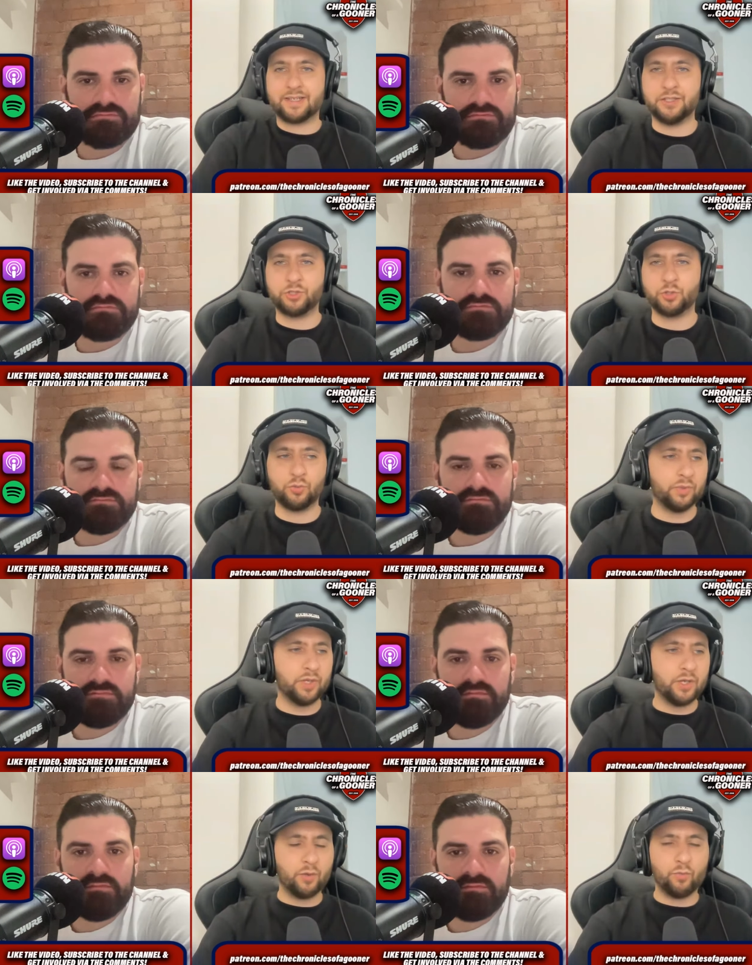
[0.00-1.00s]
Speaker 1: sure
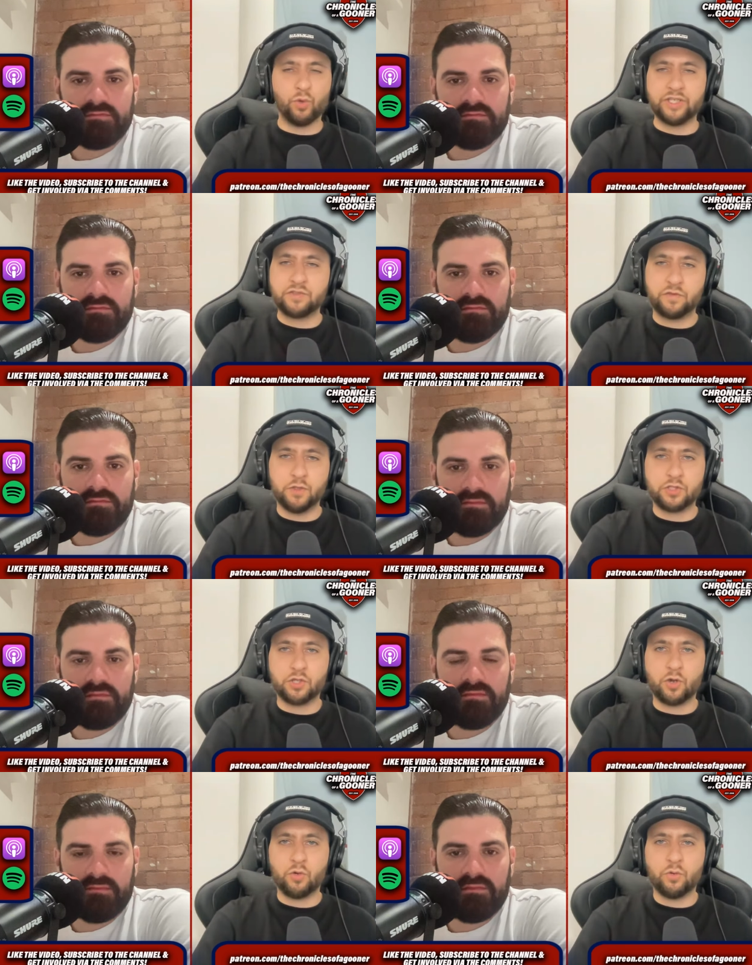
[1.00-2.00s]
what his future
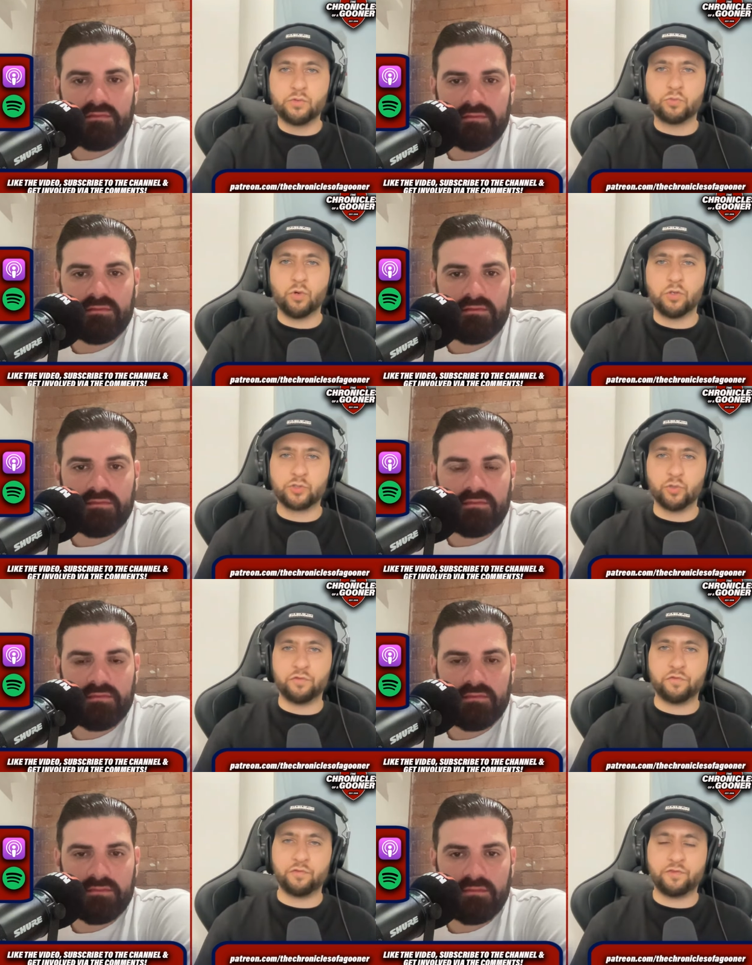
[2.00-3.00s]
holds, what sort of
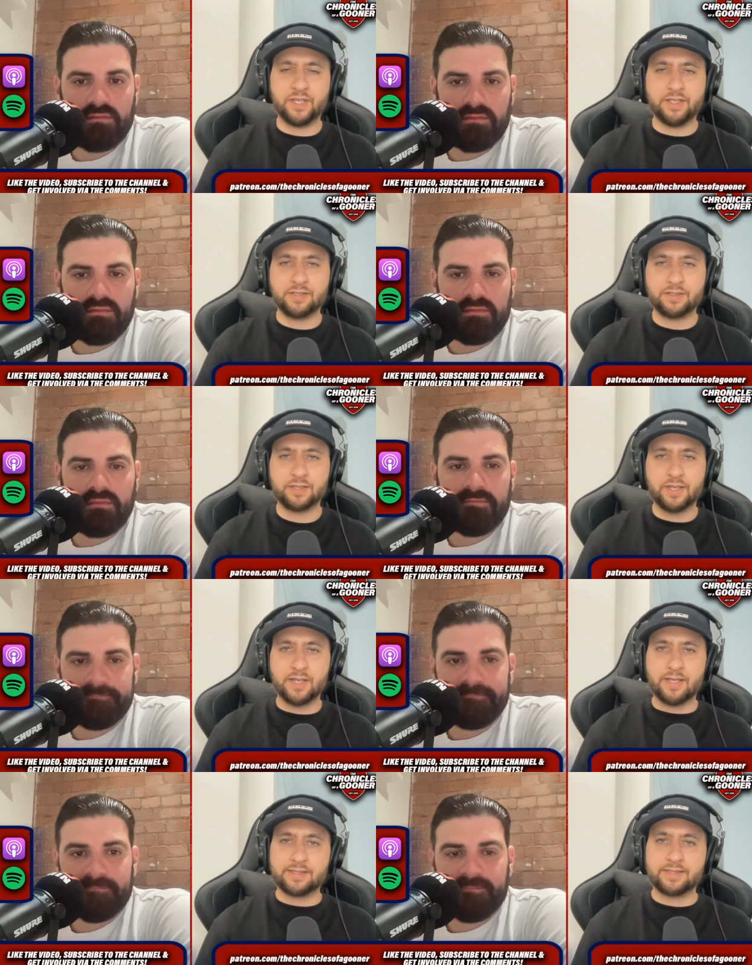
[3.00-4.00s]
fitness
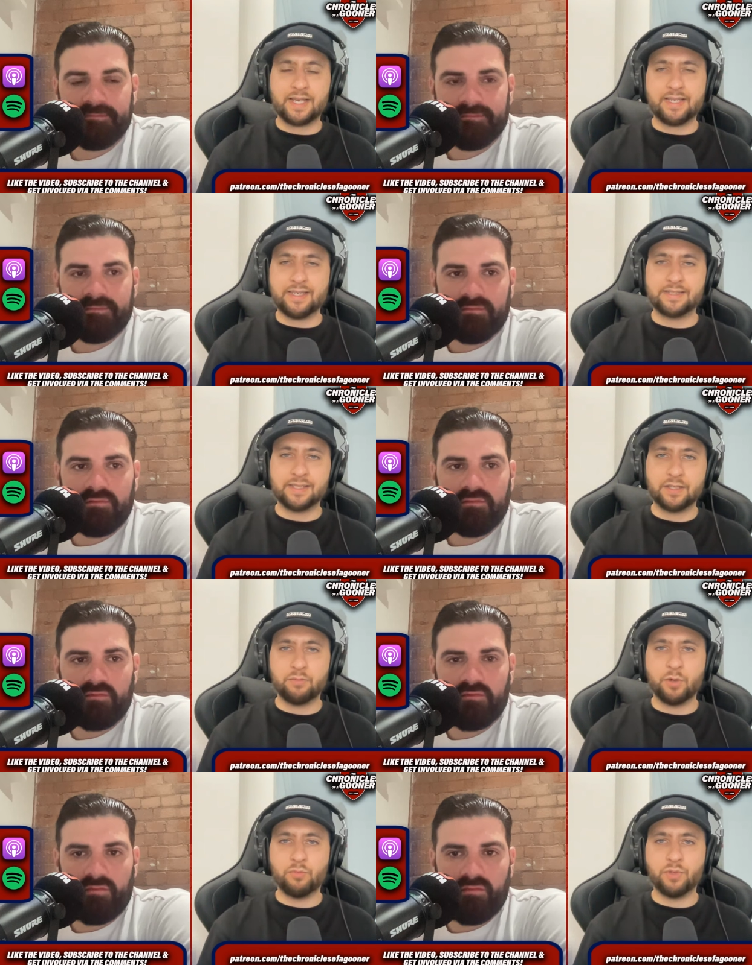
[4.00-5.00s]
state he's in at the
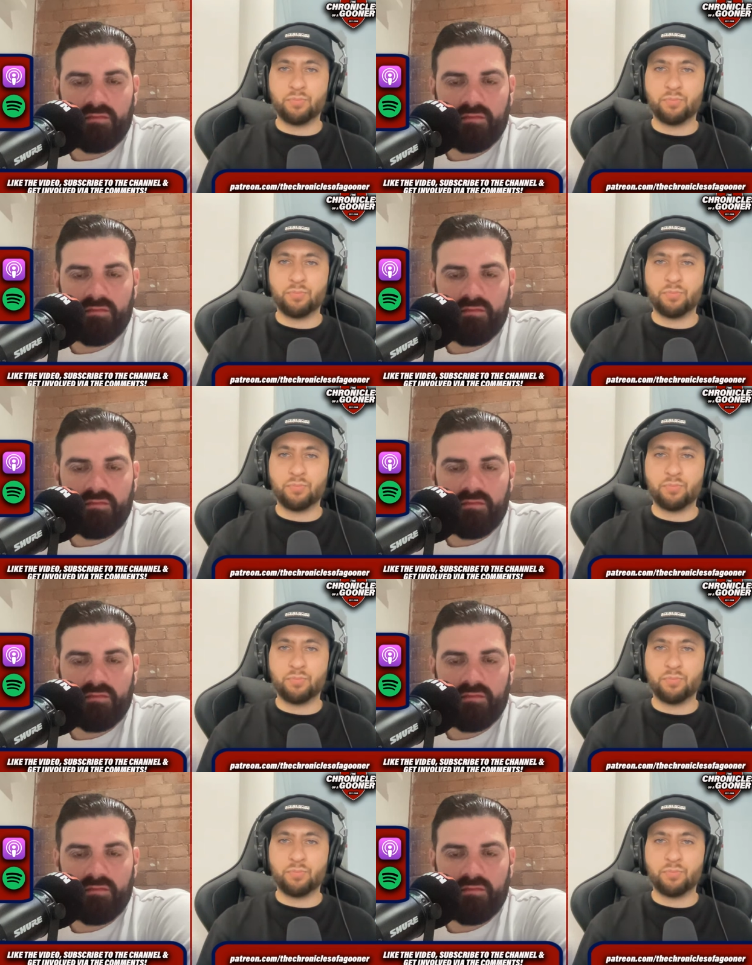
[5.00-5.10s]
moment.